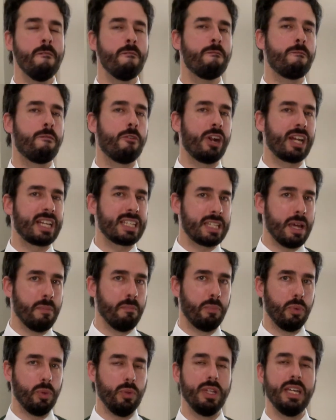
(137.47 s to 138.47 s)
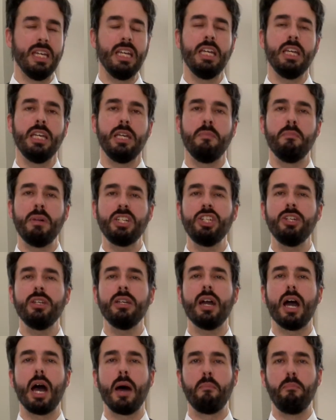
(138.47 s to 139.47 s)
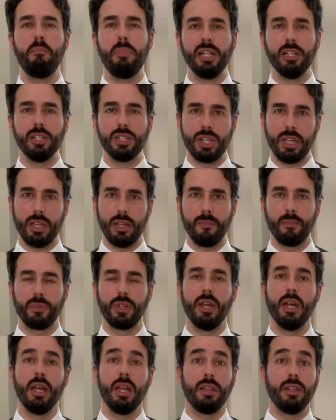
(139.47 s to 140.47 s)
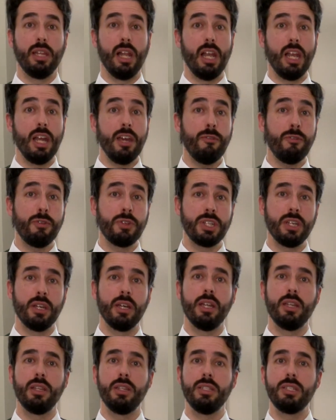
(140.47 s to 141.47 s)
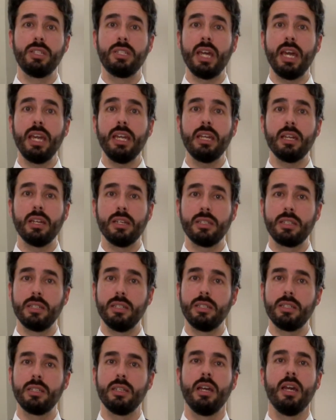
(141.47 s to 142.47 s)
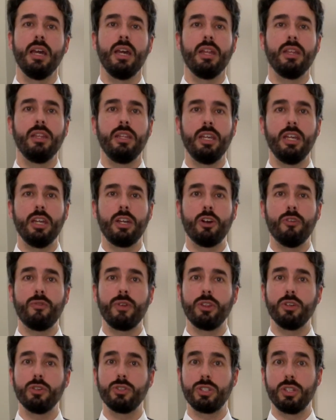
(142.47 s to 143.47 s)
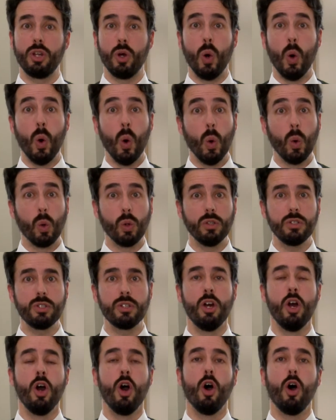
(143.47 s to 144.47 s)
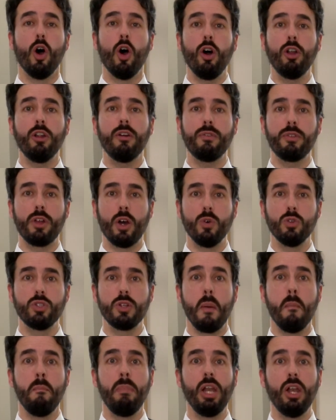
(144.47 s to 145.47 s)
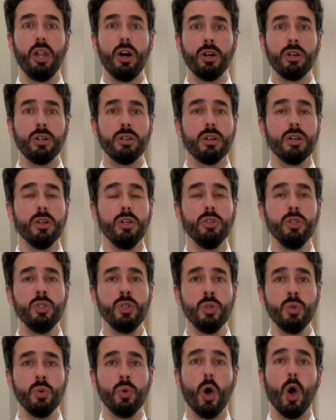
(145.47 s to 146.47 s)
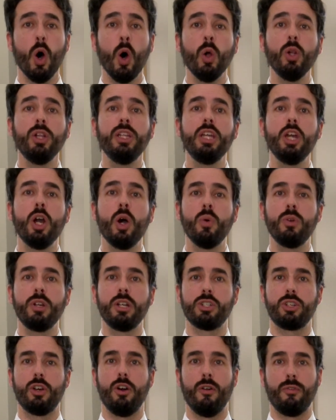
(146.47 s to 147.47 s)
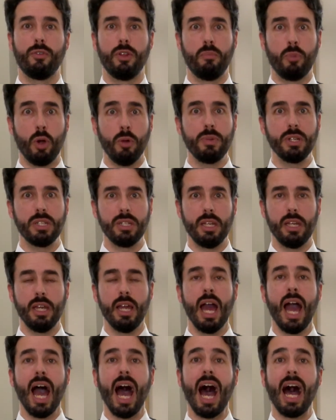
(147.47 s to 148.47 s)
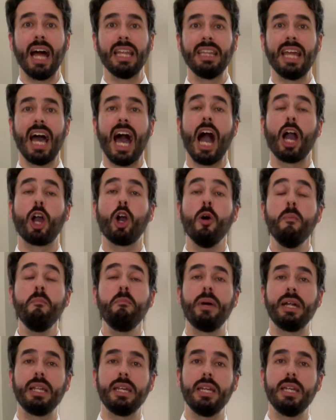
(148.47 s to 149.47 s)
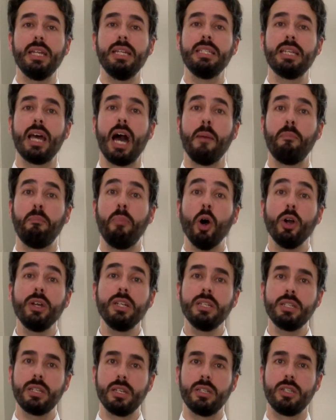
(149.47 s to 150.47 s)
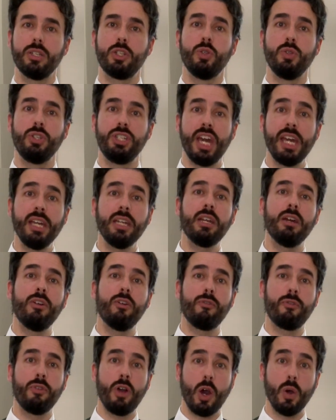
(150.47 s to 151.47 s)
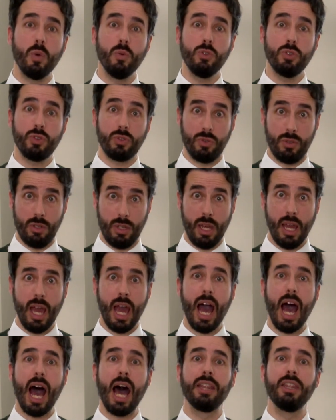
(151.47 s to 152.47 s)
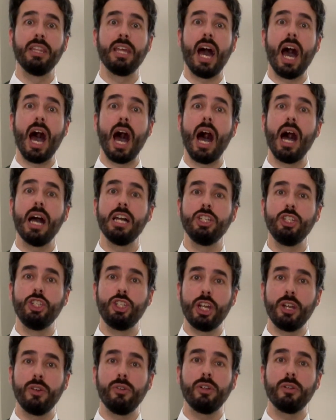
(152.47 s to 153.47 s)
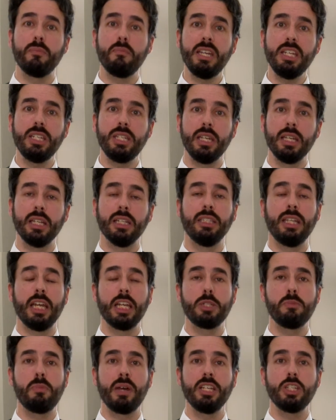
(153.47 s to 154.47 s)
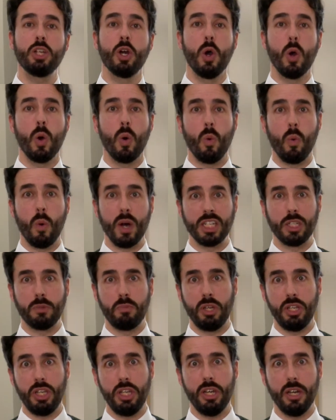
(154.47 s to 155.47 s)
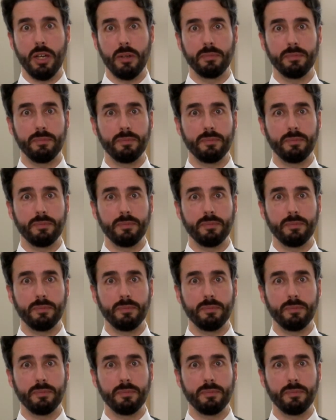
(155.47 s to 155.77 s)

For example, imagine a building. The lift, the staircases, the corridors, the halls, all of those belong to all the owners of the property, and a company is appointed to take care of those, and a general meeting takes place once per year.